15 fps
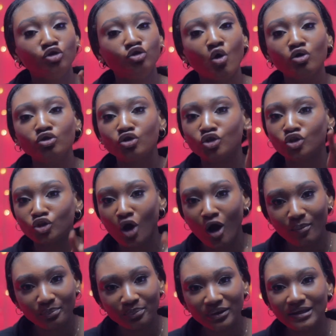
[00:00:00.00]
Don't
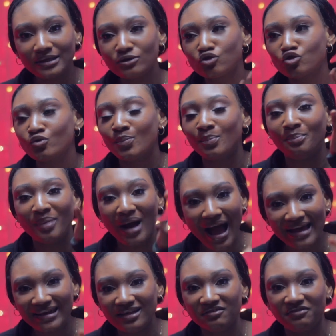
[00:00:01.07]
jump into
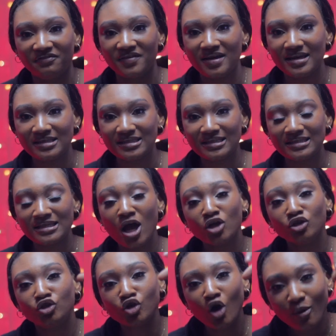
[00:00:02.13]
buying first.
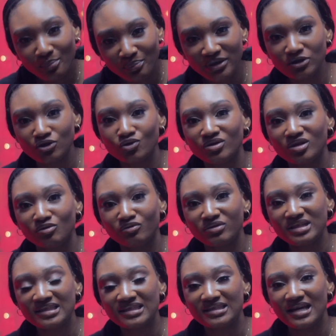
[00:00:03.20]
Jump into the
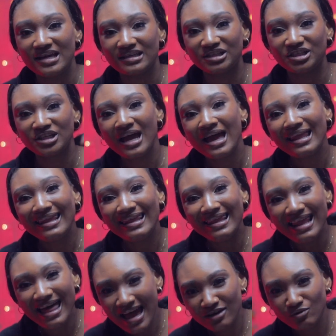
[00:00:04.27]
research.
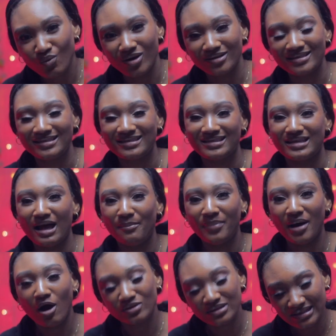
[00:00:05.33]
Learn what it is
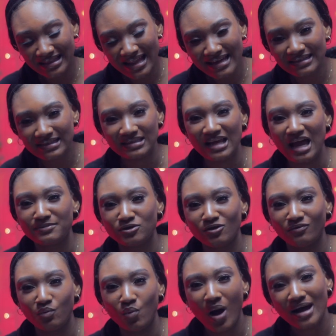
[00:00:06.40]
about. Learn the types
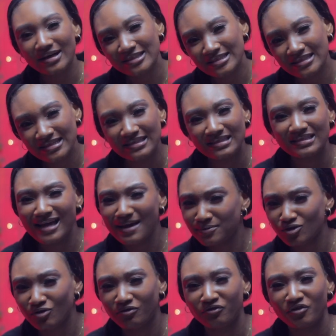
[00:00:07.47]
of waxes, the
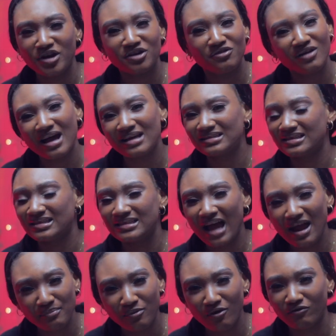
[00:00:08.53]
types of fragrance, the
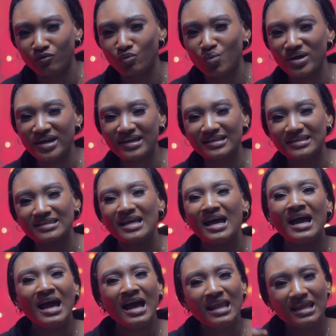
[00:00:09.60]
type of wicks.
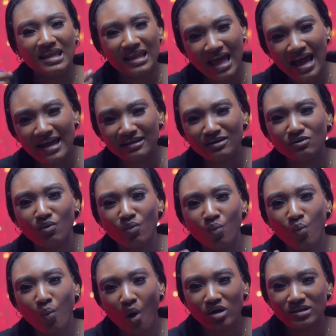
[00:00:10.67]
Learn
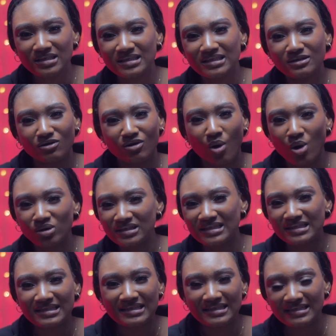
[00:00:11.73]
what
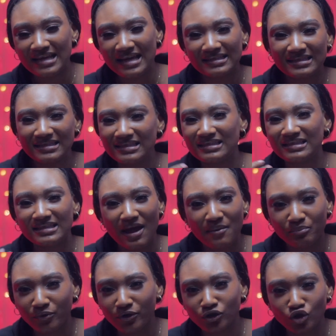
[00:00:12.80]
consistency,
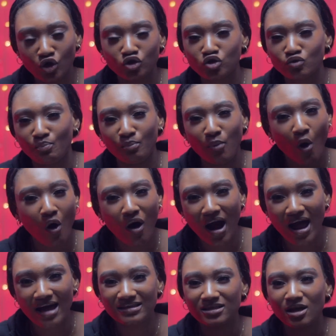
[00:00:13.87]
temperature to pour
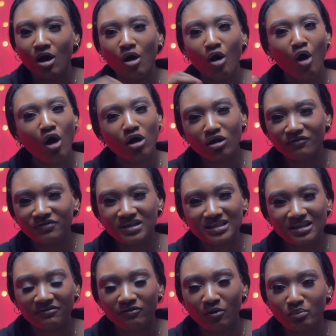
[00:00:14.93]
at, all of
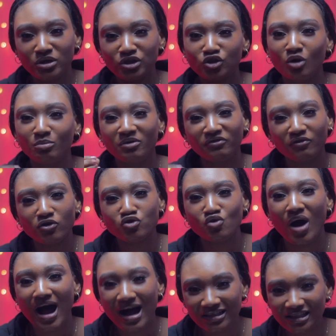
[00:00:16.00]
this information before
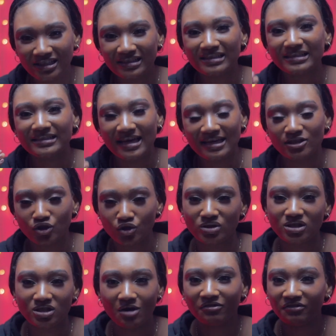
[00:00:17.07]
you actually get
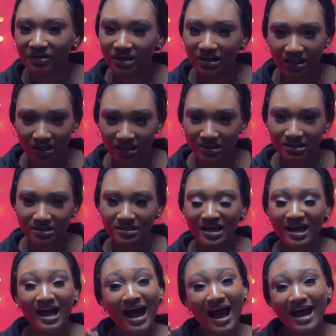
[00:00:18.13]
yourself a kit.
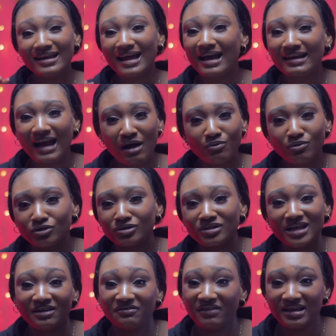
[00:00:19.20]
I
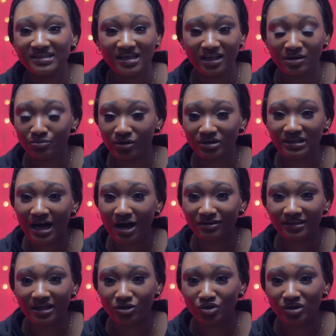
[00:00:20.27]
wouldn't advise anybody
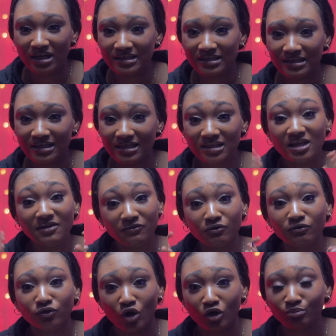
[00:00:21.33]
out there to get a kit. If
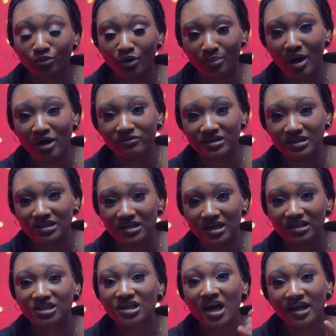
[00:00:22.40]
you've done proper
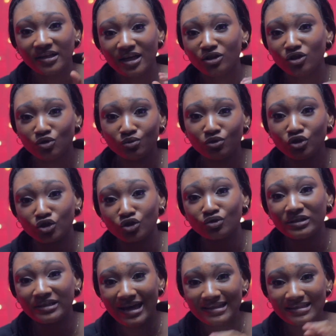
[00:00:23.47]
research, then you
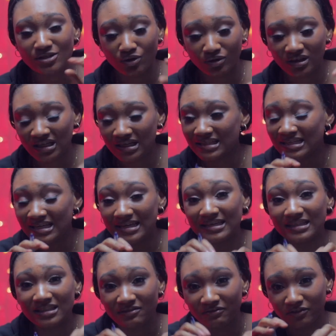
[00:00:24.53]
should get your things
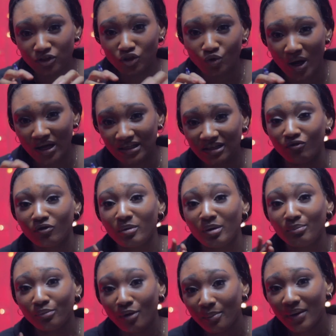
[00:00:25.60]
individually from
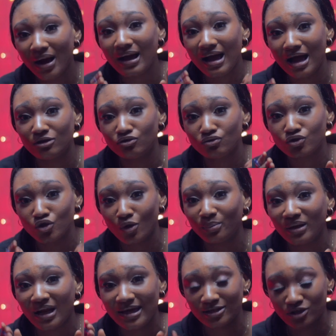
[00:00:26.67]
a proper candle
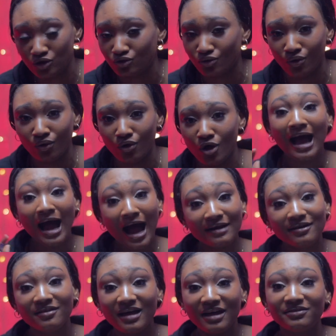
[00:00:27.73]
supply store.
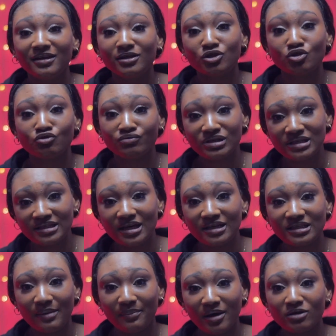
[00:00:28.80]
Another thing to
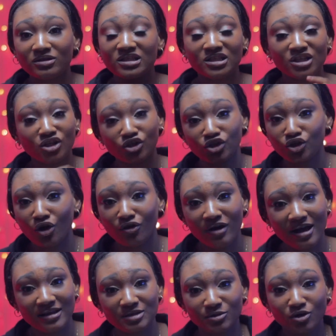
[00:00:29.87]
research about is
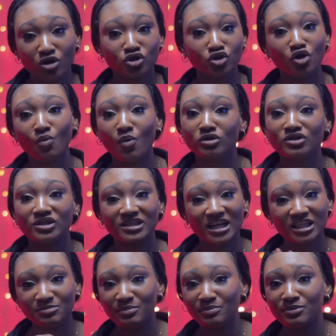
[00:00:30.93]
insurance, because you don't want to
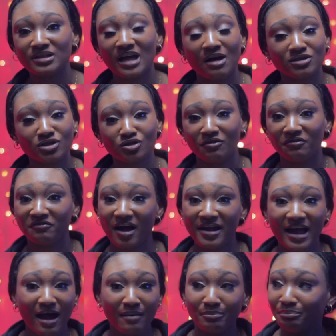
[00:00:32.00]
set people's houses on
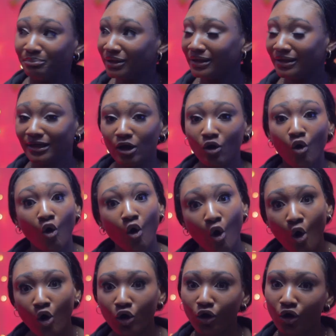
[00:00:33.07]
fire and be in a
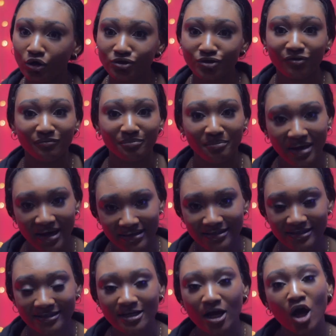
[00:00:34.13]
whole lot of
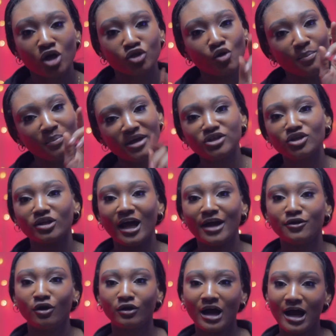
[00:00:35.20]
mess. So make sure
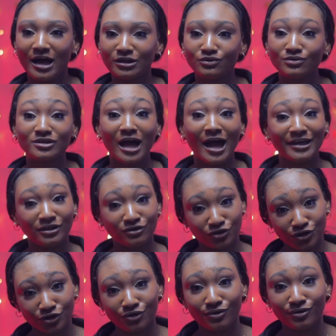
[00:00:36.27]
that your candles are
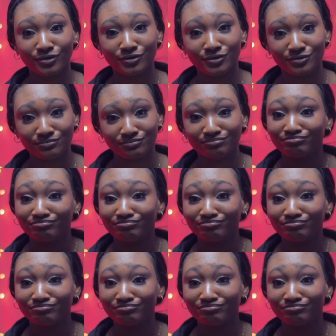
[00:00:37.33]
insured.